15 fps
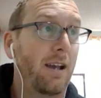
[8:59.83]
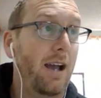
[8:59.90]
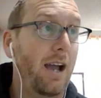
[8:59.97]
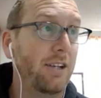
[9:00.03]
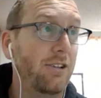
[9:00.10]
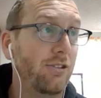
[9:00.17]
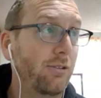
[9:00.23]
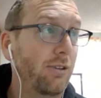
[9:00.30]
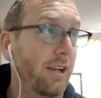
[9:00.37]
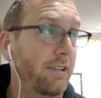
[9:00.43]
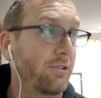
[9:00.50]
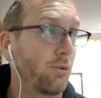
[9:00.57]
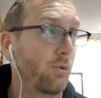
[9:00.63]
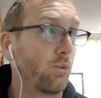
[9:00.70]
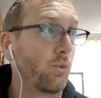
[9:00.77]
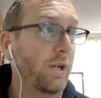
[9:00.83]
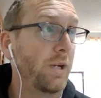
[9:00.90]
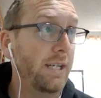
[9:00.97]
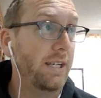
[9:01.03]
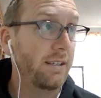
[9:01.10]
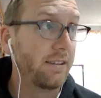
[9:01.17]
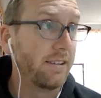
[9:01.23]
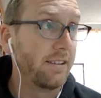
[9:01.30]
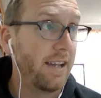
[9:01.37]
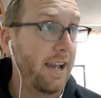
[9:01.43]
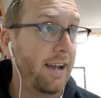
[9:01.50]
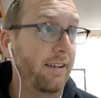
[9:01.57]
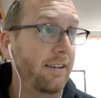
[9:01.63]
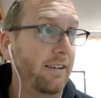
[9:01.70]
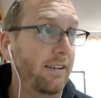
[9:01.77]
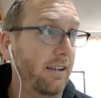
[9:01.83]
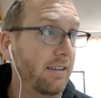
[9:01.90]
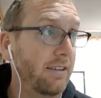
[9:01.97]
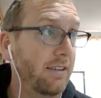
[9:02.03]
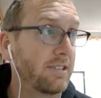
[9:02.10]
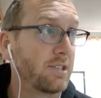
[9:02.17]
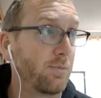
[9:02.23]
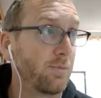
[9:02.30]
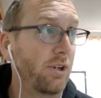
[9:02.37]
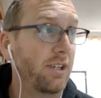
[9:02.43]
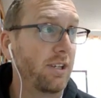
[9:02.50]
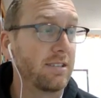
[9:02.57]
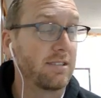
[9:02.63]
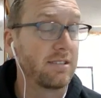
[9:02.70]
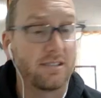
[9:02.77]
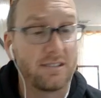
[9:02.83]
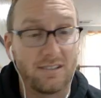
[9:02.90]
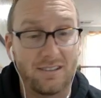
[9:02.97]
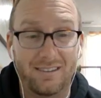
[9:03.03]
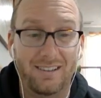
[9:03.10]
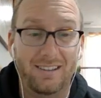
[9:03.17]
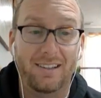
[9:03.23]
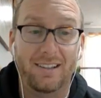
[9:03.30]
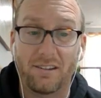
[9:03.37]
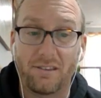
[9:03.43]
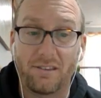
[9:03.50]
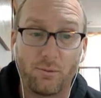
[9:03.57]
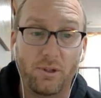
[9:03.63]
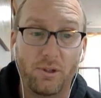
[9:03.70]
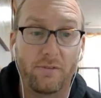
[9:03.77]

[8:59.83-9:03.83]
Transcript: I do like to read the data, and this is pretty consistently like a 3 to